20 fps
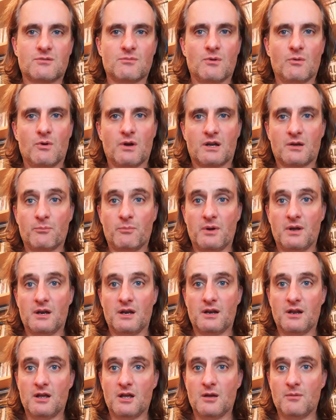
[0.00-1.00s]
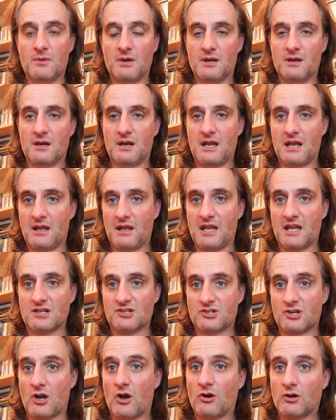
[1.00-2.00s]
from the work of Bernard Herrmann and
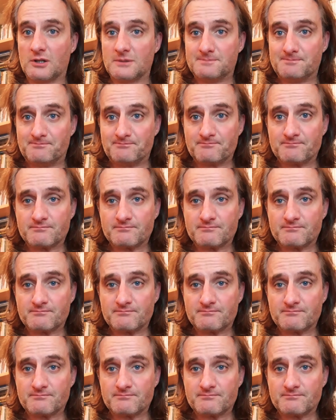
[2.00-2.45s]
Hitchcock.